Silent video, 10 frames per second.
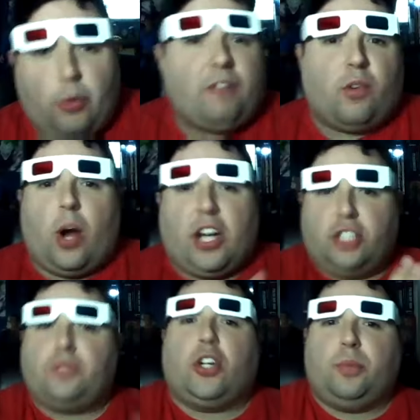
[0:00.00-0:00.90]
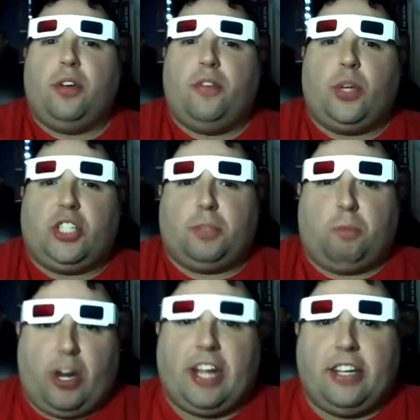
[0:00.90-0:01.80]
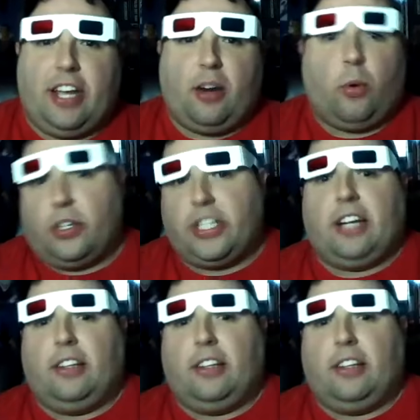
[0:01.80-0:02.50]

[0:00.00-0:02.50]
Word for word: ever watch his first movie, which is Braindead or Dead